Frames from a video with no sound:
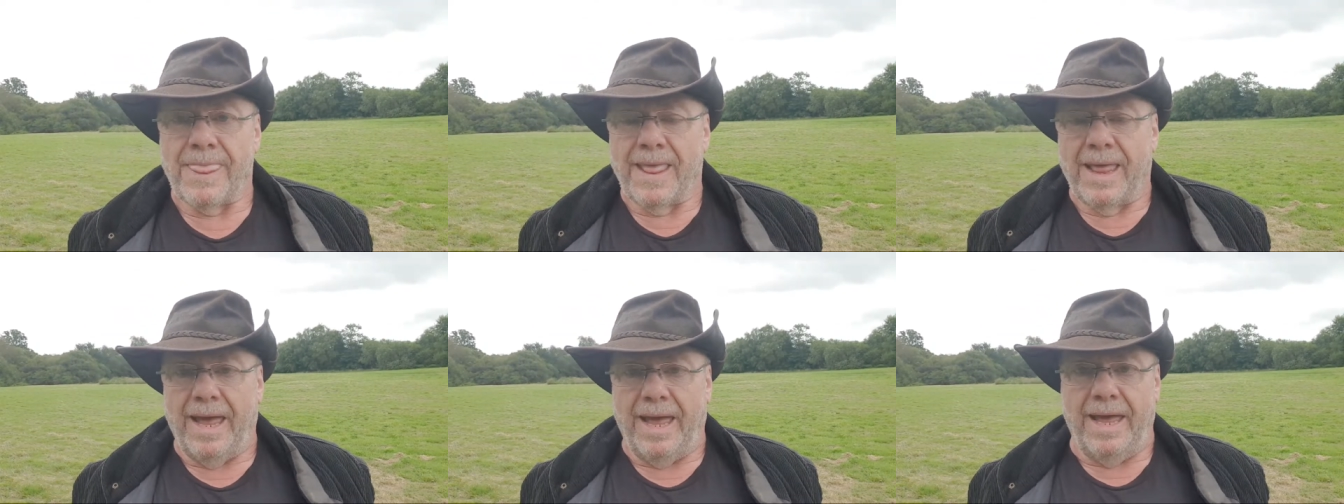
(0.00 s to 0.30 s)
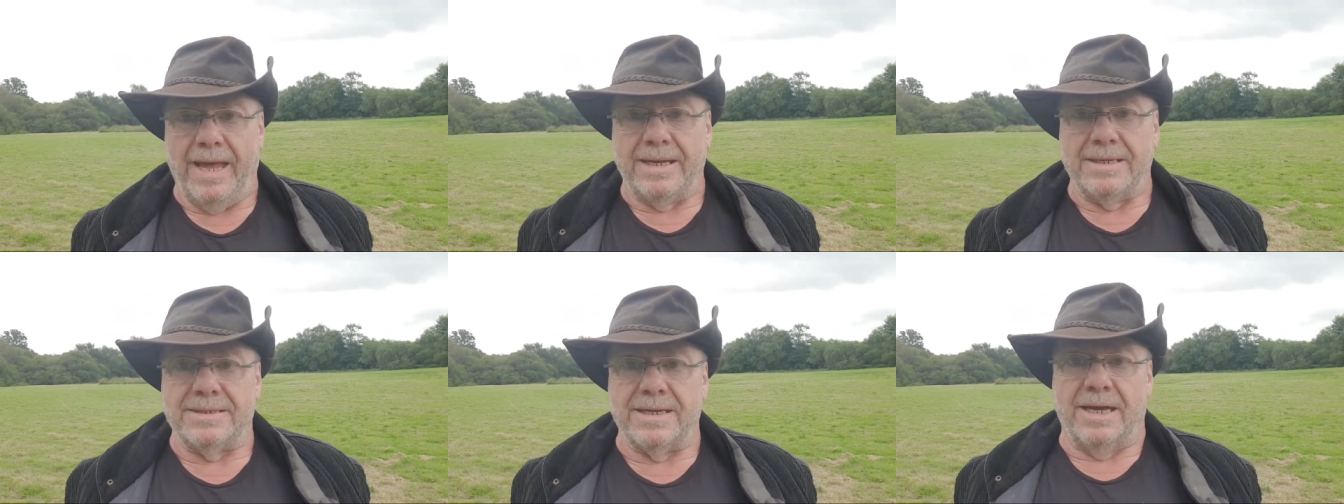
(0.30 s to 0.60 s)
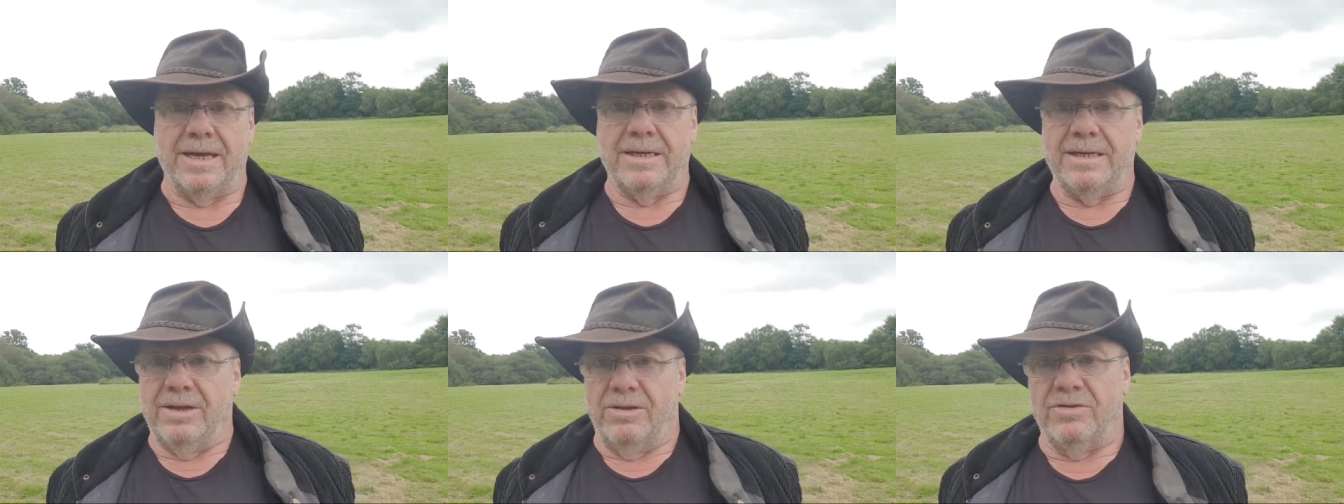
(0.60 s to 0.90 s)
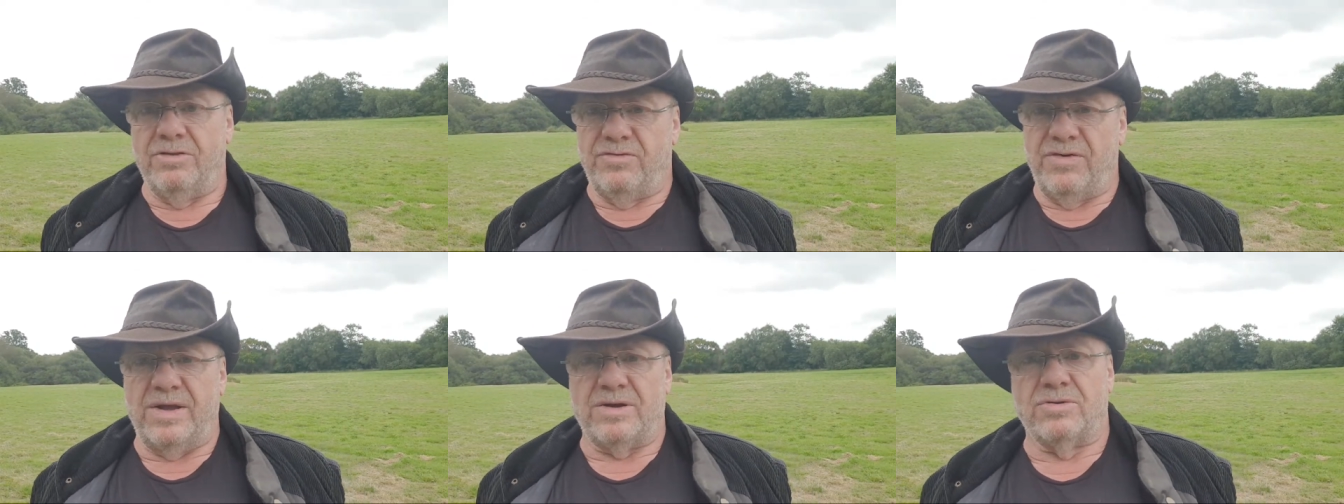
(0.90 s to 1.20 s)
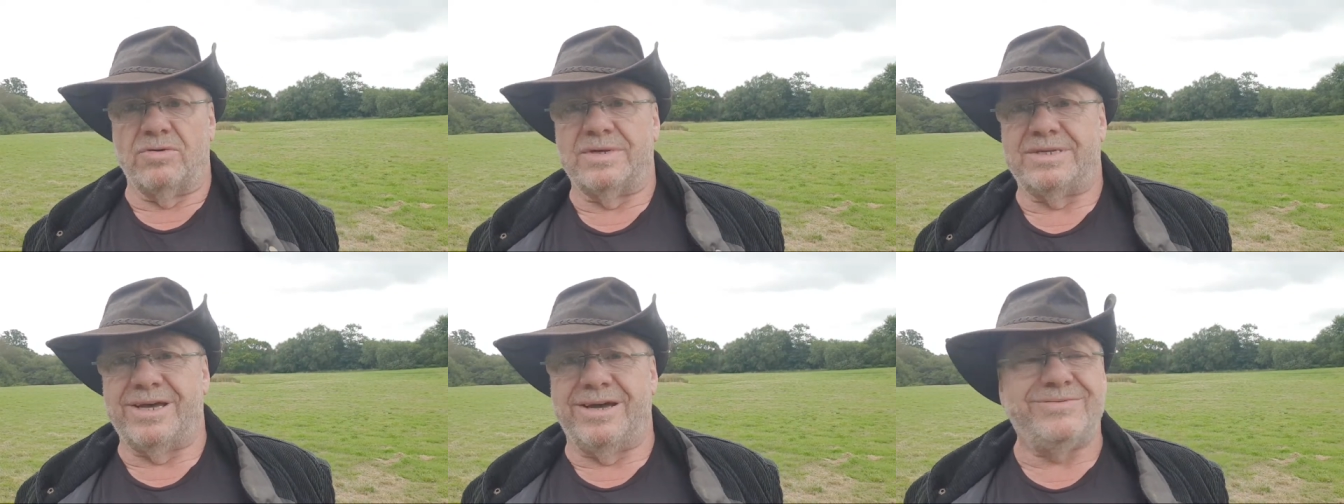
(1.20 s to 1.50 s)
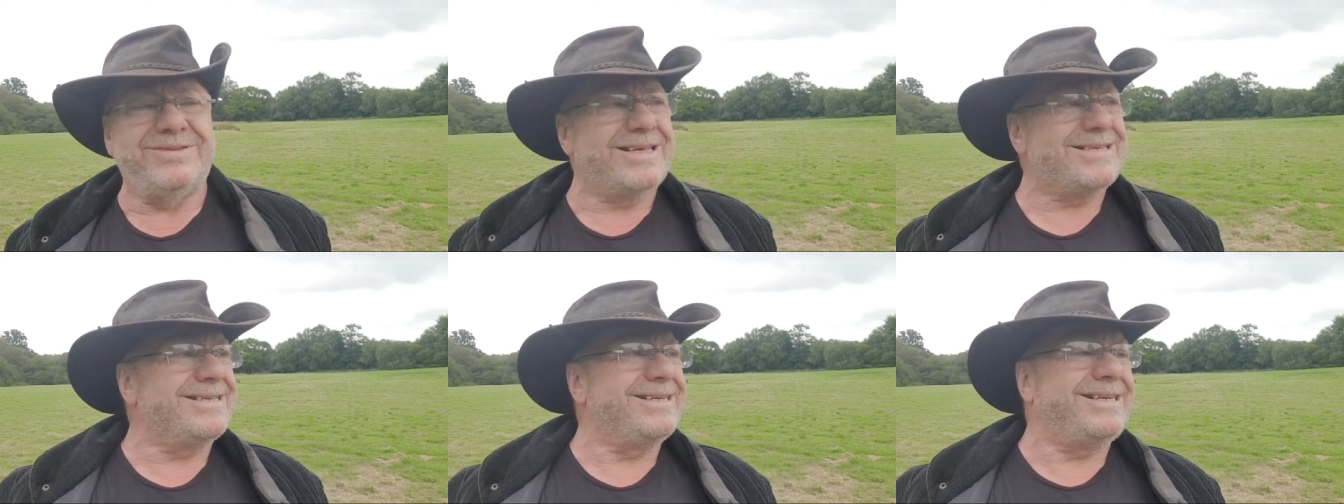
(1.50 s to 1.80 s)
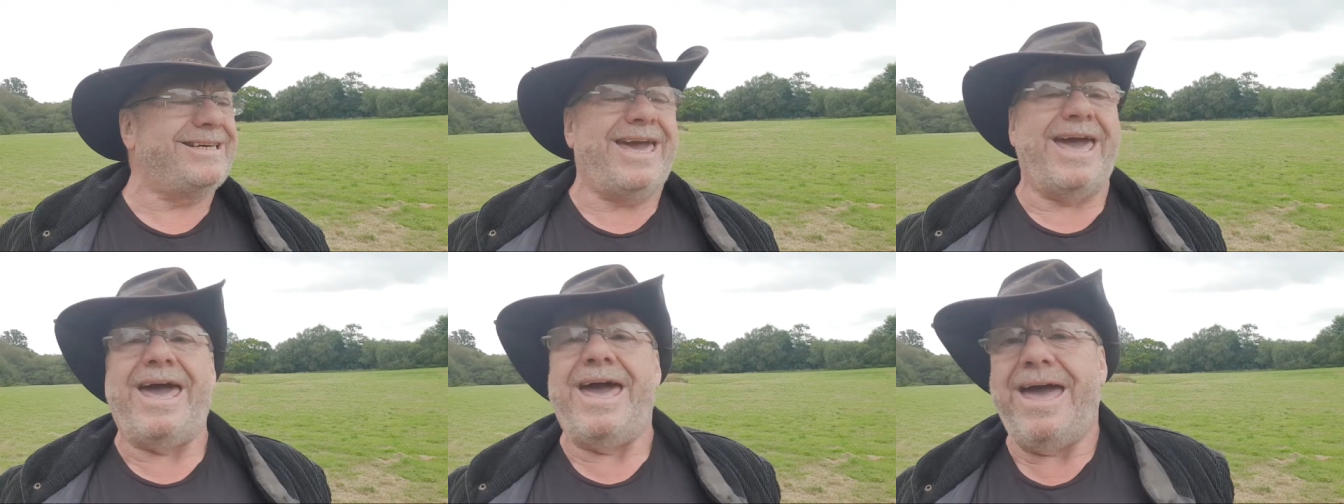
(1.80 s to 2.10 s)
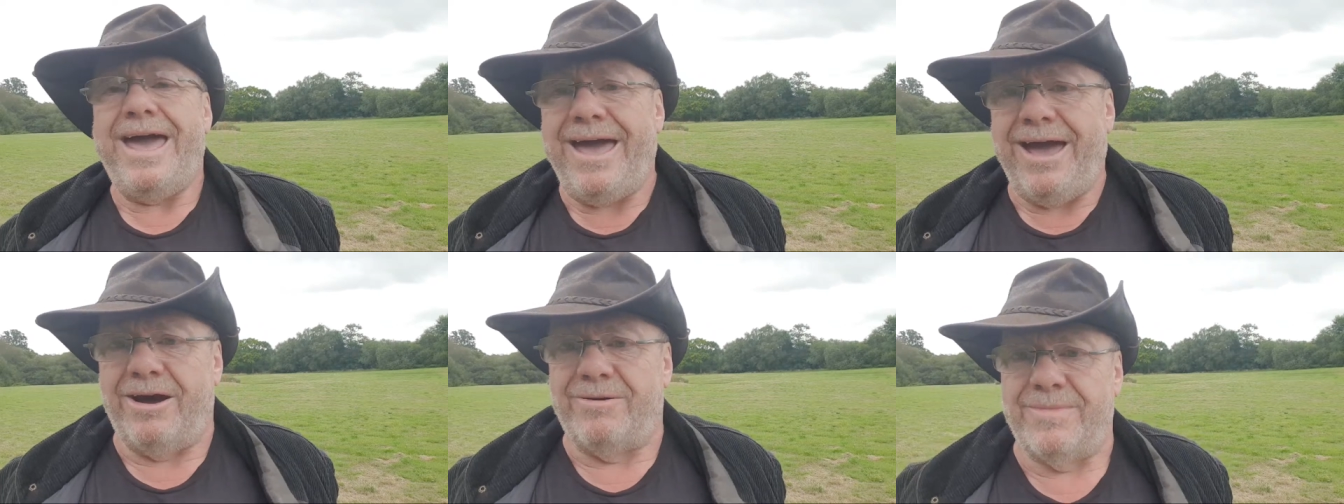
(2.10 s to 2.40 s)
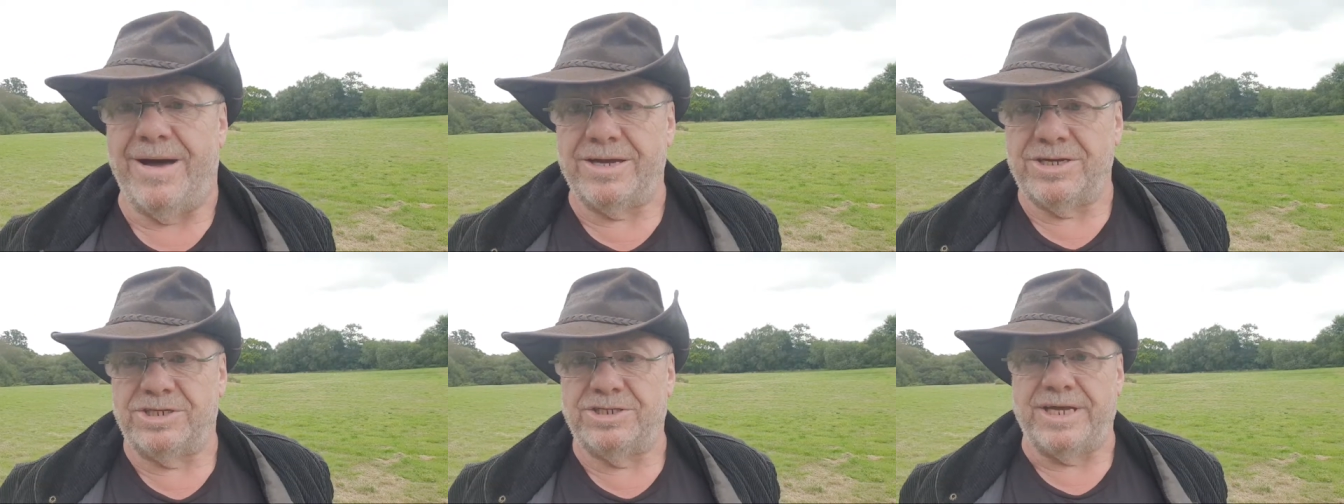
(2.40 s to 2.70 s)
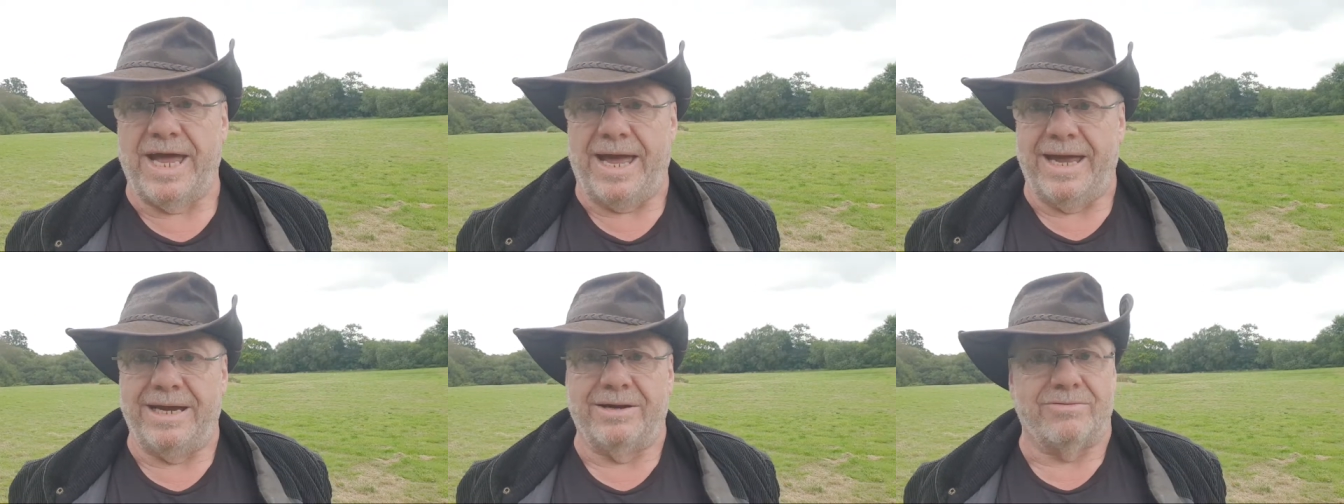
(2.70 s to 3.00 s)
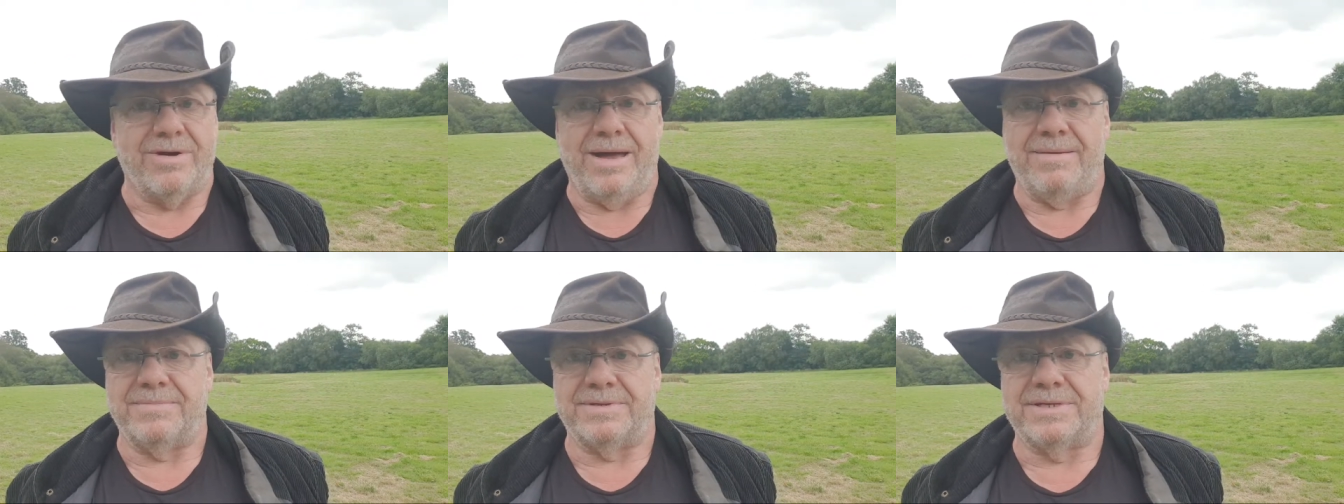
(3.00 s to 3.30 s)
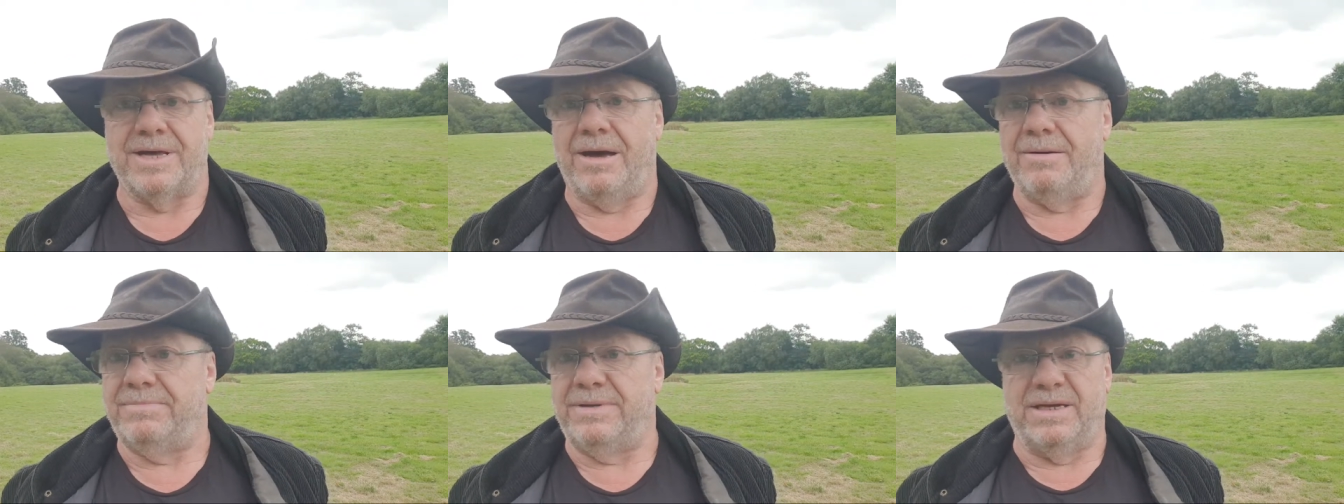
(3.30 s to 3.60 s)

And, the Federal Reserve doesn't care how much debt it ramps up,